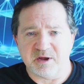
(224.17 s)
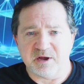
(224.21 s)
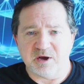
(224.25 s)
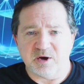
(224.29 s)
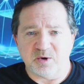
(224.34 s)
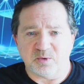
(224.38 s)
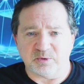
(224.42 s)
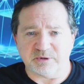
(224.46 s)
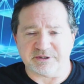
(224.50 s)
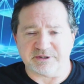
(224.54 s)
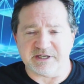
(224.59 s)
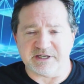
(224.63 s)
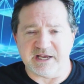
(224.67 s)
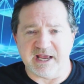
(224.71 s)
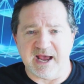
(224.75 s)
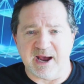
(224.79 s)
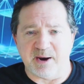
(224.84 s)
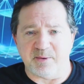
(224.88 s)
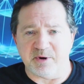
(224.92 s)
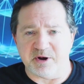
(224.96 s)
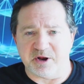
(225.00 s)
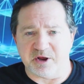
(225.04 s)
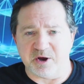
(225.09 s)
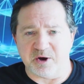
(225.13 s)
We'll see
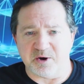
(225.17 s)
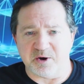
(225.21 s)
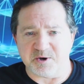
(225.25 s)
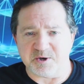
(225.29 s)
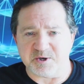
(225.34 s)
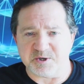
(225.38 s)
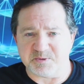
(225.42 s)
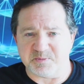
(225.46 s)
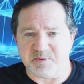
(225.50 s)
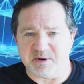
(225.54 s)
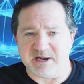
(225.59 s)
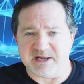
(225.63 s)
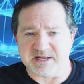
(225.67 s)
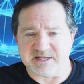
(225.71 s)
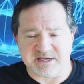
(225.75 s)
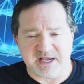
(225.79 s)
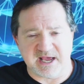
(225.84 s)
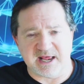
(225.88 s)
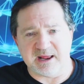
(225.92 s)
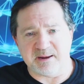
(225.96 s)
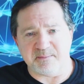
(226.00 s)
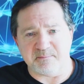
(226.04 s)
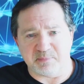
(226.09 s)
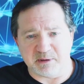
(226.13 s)
how it goes, but it's
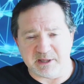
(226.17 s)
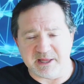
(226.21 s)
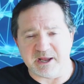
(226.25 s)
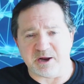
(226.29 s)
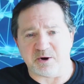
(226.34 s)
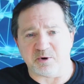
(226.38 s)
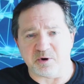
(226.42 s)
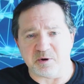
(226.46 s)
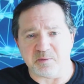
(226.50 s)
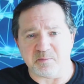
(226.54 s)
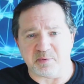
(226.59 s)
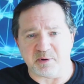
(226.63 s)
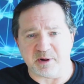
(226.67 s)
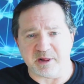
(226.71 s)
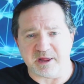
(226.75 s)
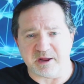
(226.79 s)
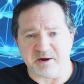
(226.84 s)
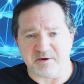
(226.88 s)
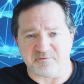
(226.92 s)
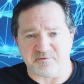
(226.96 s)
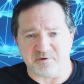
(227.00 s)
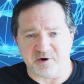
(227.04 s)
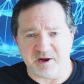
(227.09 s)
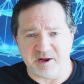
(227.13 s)
getting bleaker and
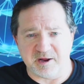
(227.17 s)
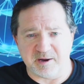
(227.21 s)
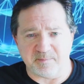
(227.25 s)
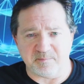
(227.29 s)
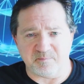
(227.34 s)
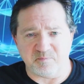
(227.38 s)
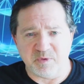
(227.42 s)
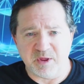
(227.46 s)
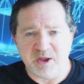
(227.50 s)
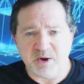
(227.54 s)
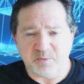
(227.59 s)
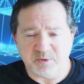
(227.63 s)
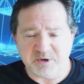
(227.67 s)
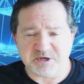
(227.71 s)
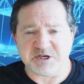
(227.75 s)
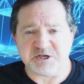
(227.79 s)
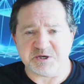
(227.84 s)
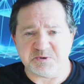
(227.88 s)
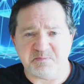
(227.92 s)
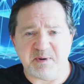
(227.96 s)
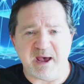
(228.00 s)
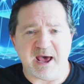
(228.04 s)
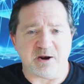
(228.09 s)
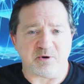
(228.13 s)
bleaker for him, which is
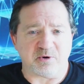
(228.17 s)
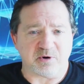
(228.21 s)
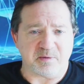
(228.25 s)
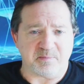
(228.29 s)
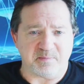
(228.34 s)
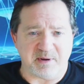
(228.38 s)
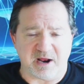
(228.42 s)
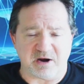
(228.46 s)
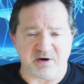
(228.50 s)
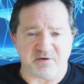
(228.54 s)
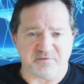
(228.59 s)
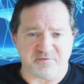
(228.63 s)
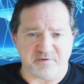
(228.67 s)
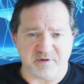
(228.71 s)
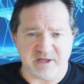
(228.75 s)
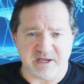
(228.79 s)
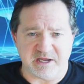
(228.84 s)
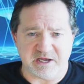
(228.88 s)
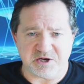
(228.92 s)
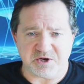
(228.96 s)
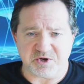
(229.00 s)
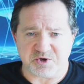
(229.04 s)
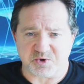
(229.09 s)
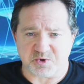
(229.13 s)
better and better for the
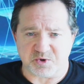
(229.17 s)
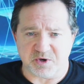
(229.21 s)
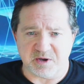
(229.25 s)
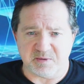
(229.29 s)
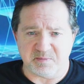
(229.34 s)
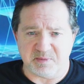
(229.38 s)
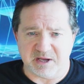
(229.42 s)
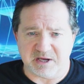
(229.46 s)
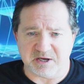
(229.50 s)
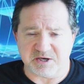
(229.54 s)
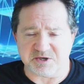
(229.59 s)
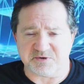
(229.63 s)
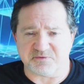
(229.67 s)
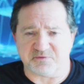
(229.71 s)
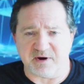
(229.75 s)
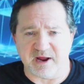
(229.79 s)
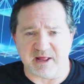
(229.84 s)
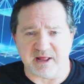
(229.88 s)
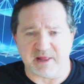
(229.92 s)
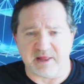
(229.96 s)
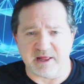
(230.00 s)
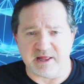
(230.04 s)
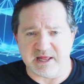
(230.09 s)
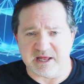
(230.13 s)
industry, because
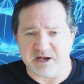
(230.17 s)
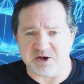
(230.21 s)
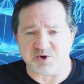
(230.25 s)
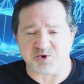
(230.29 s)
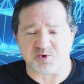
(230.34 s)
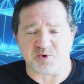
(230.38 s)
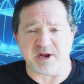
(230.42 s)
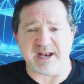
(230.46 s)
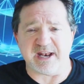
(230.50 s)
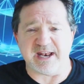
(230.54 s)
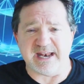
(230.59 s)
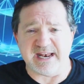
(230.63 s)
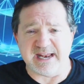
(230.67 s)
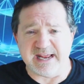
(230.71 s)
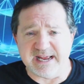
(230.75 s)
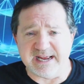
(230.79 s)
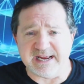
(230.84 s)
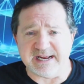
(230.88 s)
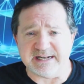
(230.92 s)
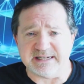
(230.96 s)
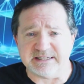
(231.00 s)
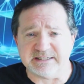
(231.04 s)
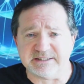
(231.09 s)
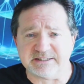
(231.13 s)
frankly, the industry
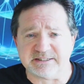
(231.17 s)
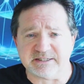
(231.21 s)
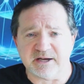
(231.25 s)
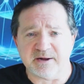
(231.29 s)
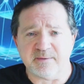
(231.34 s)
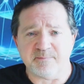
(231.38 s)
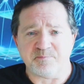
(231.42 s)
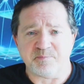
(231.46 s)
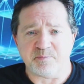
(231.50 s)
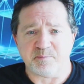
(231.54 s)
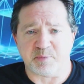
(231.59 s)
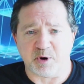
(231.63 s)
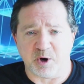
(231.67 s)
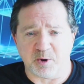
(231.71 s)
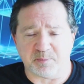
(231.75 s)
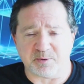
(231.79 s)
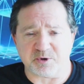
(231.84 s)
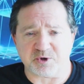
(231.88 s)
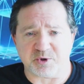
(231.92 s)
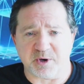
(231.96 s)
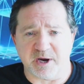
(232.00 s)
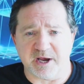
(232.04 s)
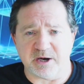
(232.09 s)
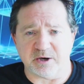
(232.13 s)
needs
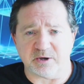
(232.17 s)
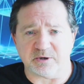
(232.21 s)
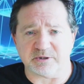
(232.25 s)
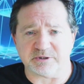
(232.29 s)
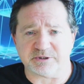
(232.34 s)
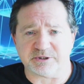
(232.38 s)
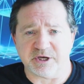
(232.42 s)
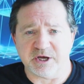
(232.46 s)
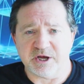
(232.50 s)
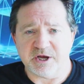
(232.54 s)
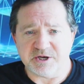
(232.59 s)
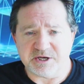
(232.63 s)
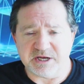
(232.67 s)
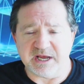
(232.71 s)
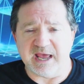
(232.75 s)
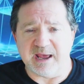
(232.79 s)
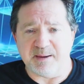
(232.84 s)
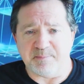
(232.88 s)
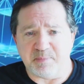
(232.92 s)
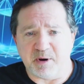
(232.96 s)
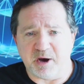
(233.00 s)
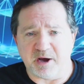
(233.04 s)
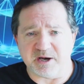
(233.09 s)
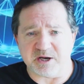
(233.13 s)
perpetrators to
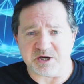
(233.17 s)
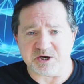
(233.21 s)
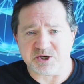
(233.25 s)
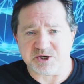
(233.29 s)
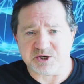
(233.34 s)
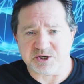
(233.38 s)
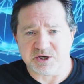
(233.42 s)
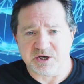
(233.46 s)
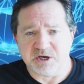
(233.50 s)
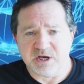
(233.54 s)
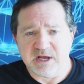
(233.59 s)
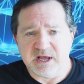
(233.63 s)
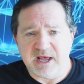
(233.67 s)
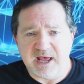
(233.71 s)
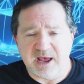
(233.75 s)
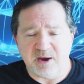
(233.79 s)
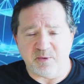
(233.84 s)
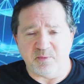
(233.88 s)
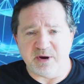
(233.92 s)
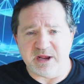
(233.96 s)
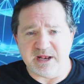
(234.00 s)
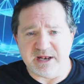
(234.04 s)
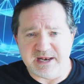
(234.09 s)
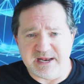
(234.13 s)
get punished, and
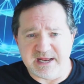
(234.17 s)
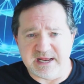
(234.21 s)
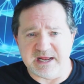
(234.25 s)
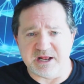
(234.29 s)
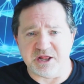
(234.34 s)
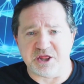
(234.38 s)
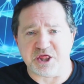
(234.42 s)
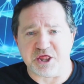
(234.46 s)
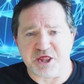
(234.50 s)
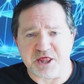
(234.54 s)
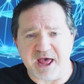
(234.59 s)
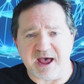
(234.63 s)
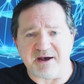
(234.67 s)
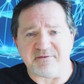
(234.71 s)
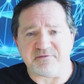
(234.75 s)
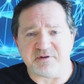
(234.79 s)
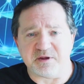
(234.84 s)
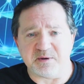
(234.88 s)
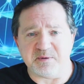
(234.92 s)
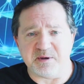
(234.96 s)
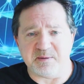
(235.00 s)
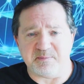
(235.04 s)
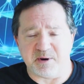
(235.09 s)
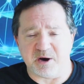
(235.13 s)
we need theft
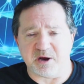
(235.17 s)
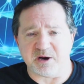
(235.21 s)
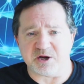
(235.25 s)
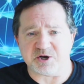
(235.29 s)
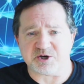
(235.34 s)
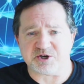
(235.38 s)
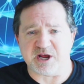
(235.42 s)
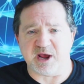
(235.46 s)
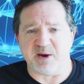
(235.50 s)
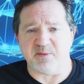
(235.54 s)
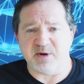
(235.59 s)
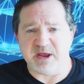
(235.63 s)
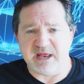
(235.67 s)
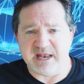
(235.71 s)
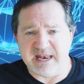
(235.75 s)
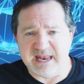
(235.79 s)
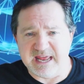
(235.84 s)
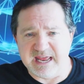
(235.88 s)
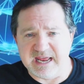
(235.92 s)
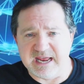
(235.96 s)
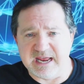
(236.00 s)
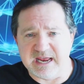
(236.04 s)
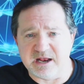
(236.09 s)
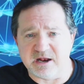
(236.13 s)
to be punished, and we
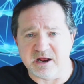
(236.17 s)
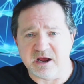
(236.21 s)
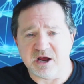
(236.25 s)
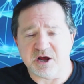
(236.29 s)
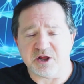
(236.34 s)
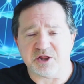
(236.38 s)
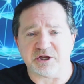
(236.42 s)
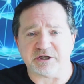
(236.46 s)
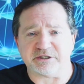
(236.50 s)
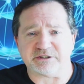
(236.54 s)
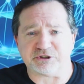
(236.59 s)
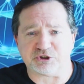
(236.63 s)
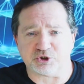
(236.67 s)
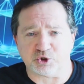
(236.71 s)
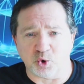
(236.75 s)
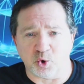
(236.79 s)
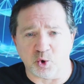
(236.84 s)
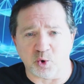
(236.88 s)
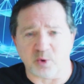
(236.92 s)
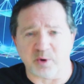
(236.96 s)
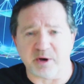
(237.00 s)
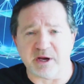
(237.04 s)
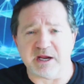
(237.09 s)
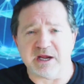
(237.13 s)
need the
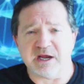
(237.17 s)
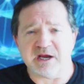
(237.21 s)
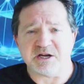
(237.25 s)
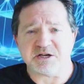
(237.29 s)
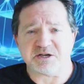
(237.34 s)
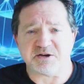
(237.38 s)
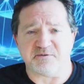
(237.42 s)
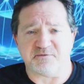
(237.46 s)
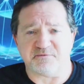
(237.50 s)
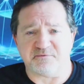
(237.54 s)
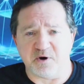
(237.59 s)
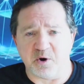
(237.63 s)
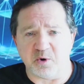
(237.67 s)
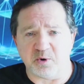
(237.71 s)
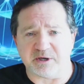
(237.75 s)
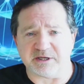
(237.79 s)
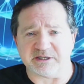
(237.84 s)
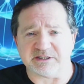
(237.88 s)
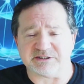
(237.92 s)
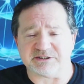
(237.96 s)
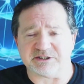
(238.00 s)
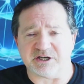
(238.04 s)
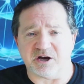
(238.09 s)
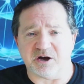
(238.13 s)
story to
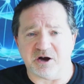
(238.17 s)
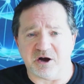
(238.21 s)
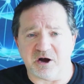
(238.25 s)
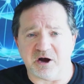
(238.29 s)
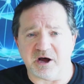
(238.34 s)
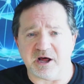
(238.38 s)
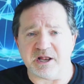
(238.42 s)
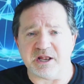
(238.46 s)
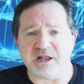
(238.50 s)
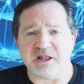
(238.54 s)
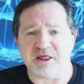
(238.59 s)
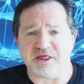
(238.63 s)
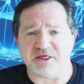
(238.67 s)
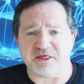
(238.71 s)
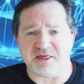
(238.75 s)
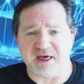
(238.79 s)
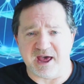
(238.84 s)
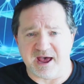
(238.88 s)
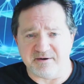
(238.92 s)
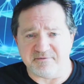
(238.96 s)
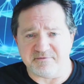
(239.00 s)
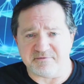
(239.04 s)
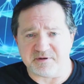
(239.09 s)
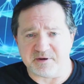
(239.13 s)
focus on
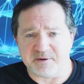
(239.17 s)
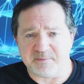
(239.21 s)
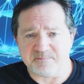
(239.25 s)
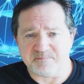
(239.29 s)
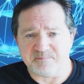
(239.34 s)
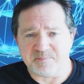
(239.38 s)
theft.